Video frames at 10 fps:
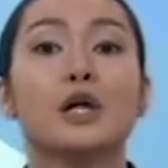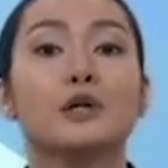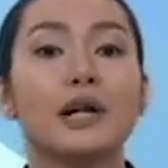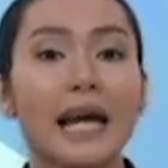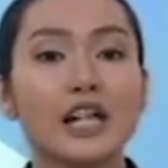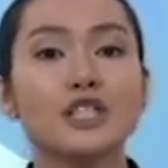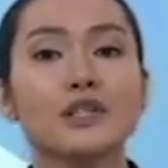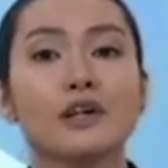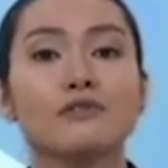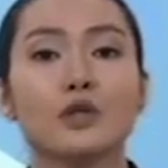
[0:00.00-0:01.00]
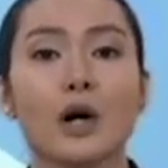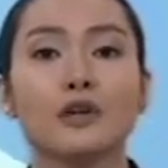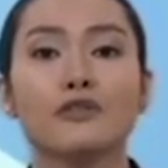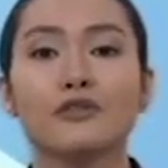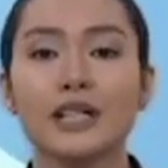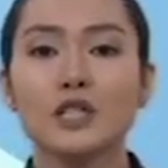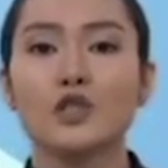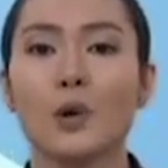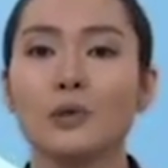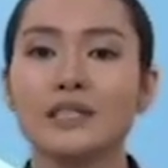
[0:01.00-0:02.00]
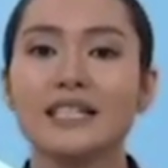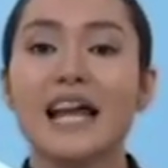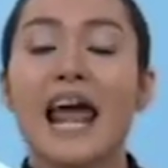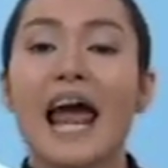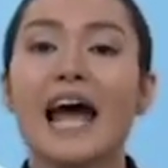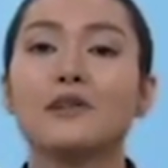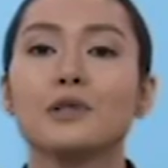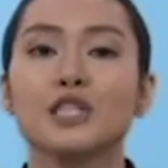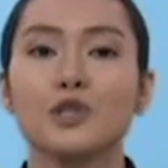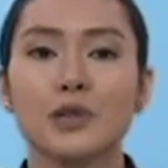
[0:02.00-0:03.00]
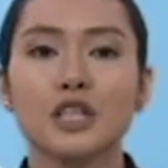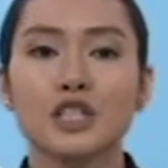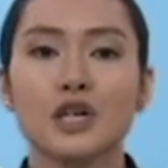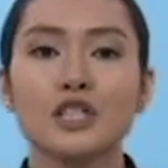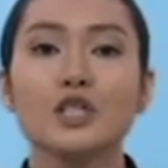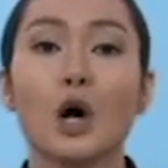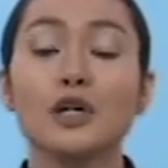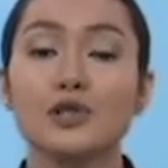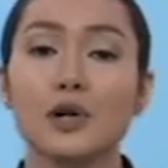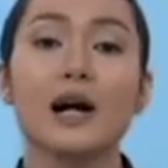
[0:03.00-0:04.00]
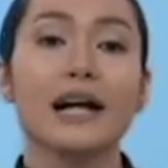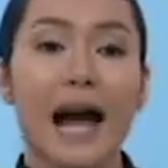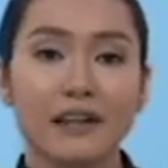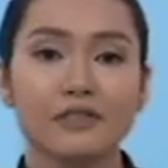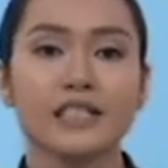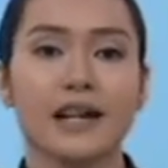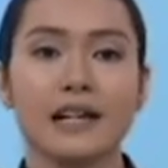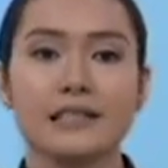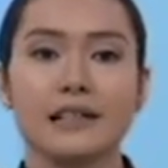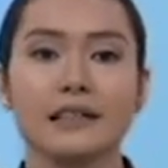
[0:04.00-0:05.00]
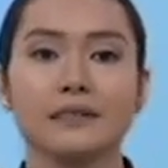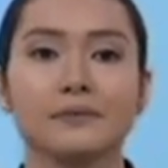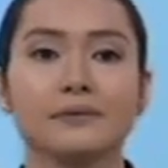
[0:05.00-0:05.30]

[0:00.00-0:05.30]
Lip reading: creation of drug-free zones, and restrictions on drug advertising.